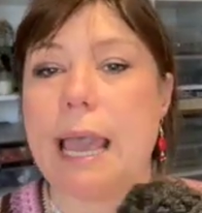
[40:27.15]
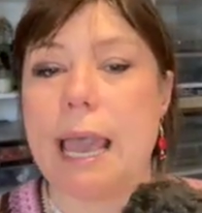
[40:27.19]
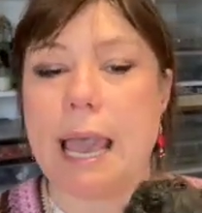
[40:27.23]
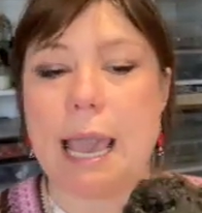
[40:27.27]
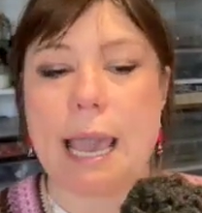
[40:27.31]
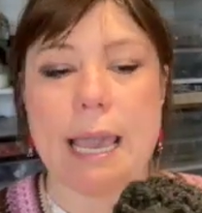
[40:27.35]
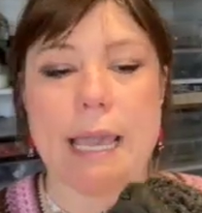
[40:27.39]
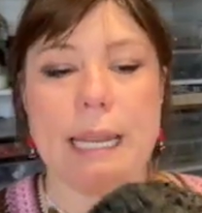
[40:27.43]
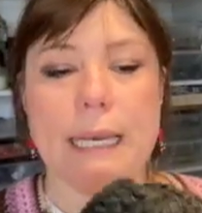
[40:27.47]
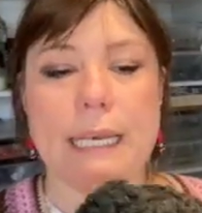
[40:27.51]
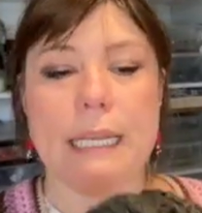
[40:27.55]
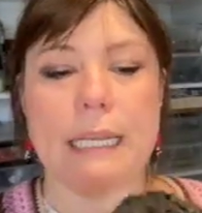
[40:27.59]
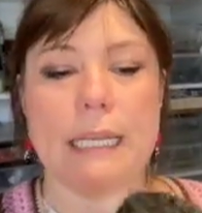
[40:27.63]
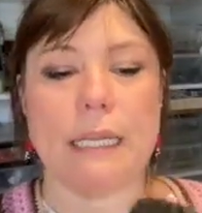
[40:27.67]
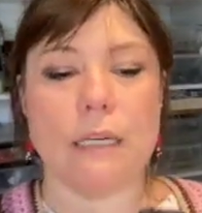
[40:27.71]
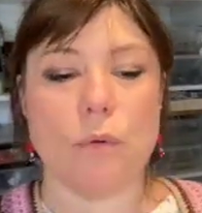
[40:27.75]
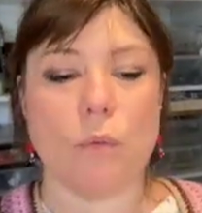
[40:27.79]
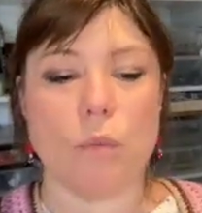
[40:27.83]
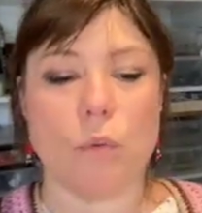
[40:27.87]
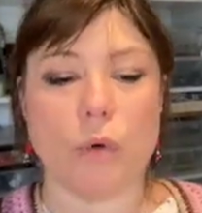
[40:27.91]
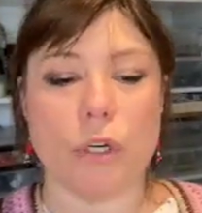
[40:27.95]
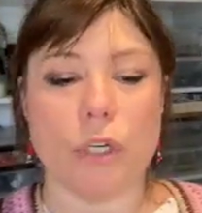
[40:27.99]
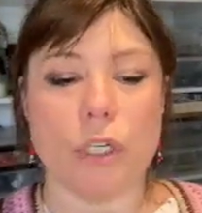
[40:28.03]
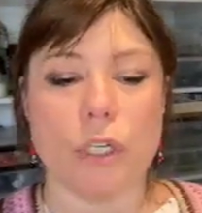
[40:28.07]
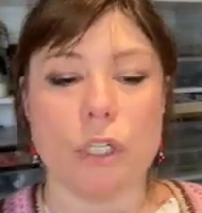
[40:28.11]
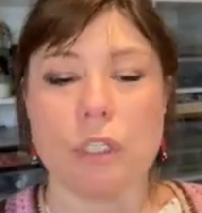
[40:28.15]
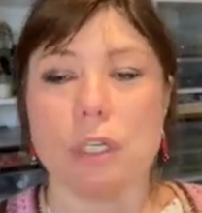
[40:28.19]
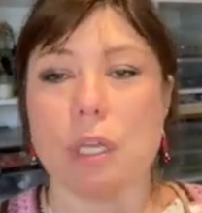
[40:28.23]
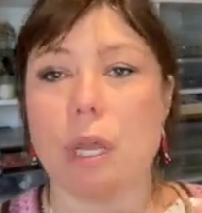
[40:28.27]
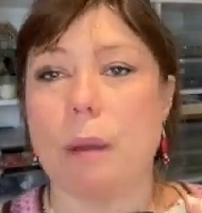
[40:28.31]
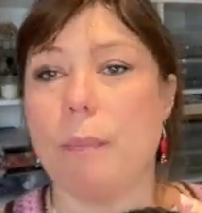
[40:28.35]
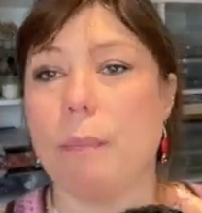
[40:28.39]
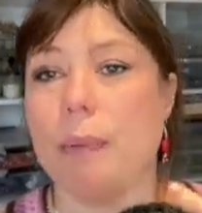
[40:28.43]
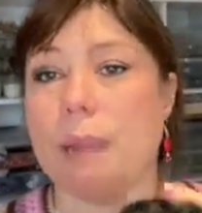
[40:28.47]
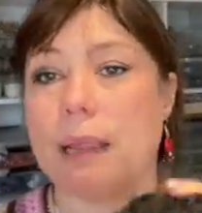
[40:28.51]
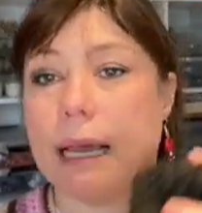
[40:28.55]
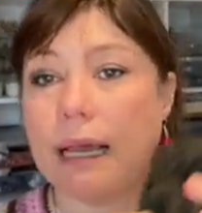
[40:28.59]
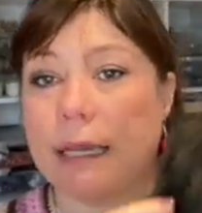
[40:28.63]
and it works
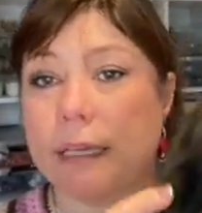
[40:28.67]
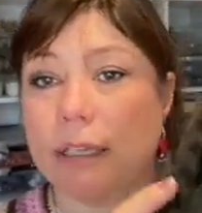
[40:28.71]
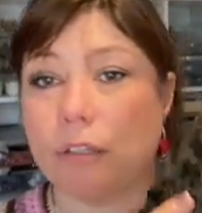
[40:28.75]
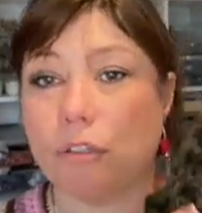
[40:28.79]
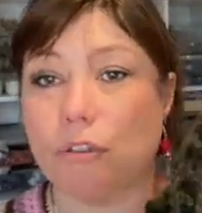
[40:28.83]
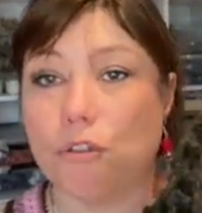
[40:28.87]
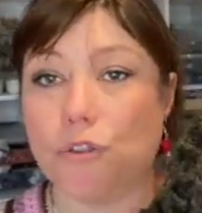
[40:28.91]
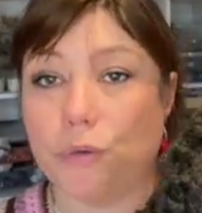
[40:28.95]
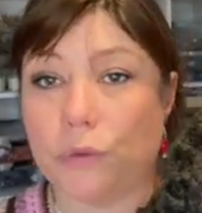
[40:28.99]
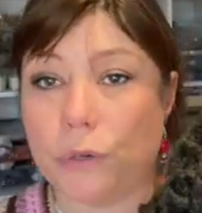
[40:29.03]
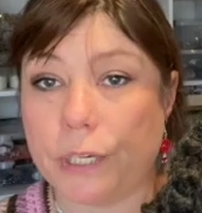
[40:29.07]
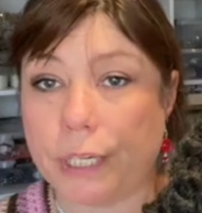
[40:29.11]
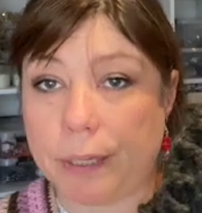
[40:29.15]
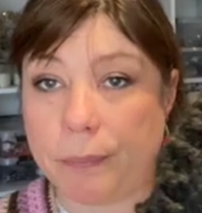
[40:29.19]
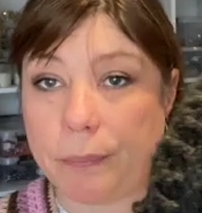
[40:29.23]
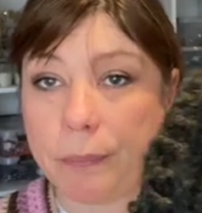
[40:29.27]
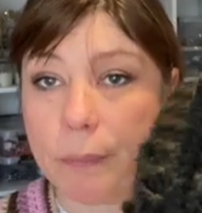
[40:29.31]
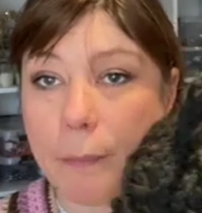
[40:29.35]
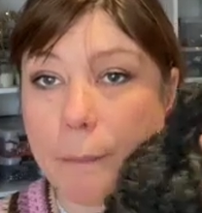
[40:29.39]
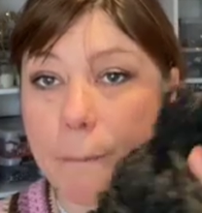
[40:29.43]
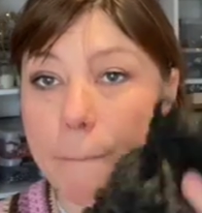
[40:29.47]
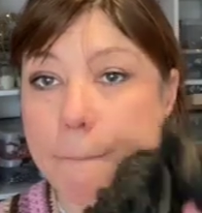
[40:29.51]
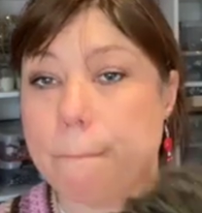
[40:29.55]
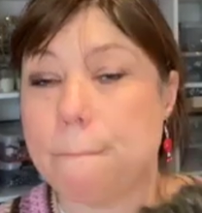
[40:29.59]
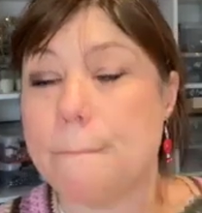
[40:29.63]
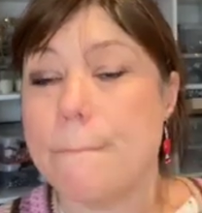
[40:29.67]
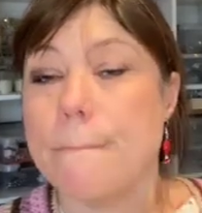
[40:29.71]
up like a dream.